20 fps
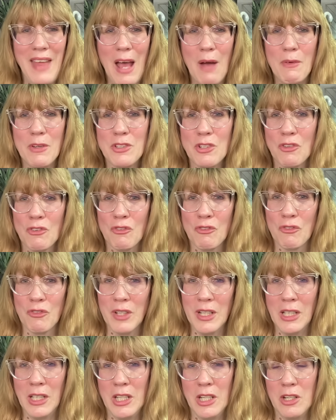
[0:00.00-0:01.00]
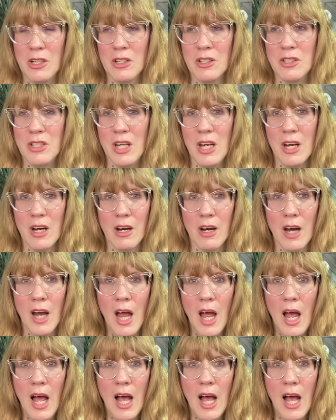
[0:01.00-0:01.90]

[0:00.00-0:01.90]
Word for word: That was a really good year.